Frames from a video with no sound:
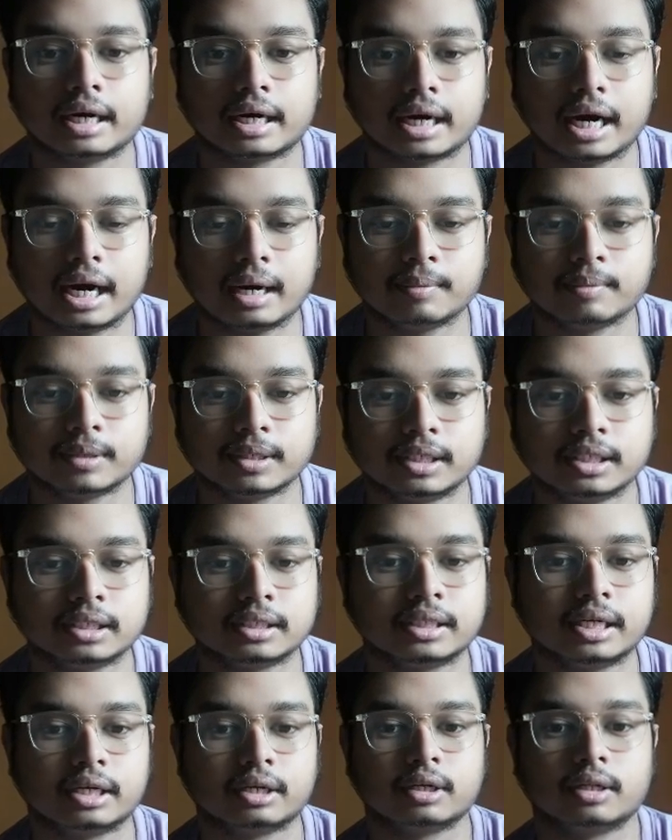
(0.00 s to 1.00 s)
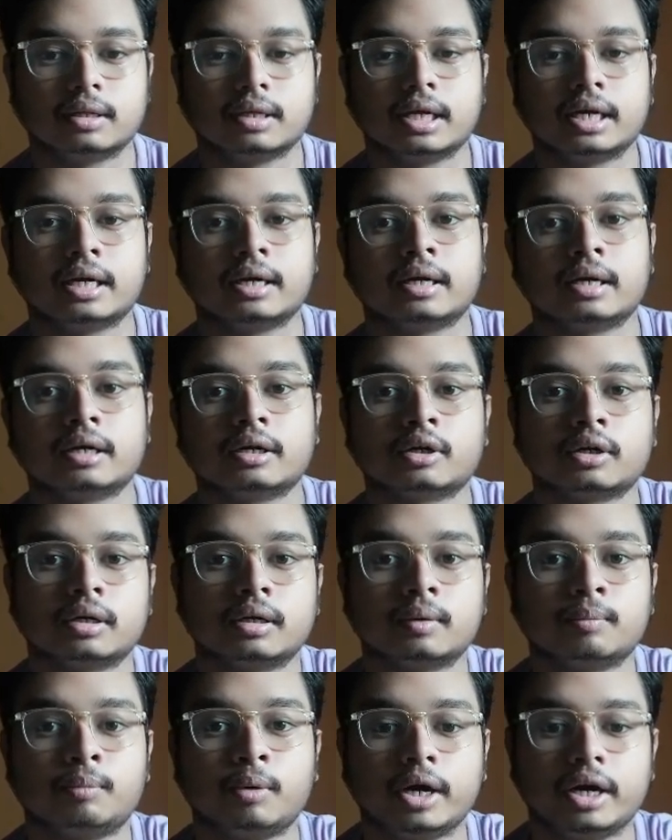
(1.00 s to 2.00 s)
carbon, that is a
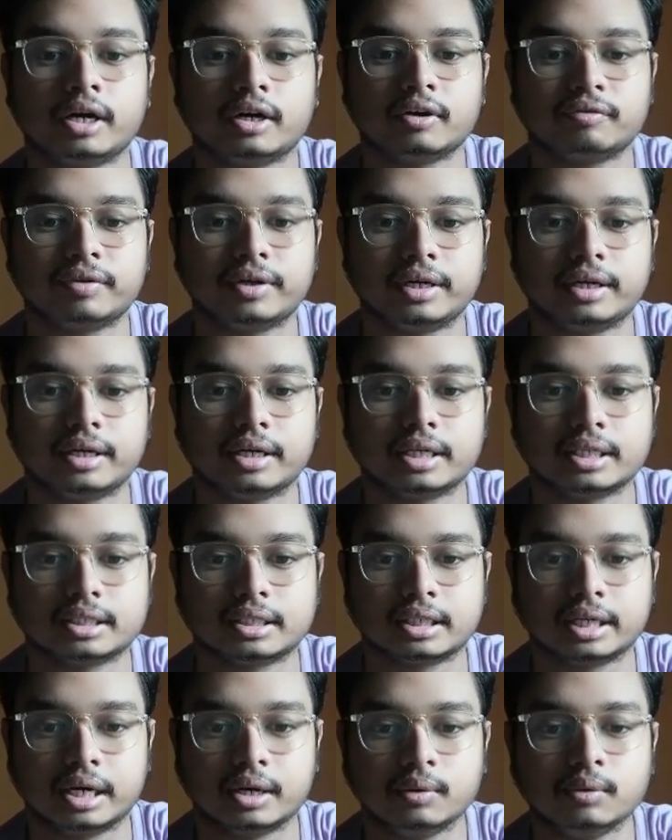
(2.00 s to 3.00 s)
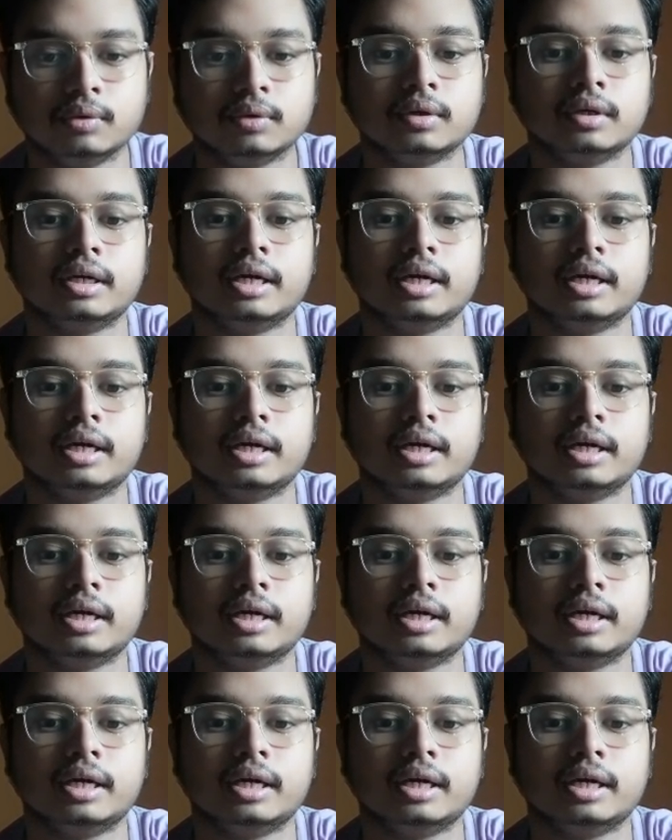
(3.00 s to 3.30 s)
point of interest now.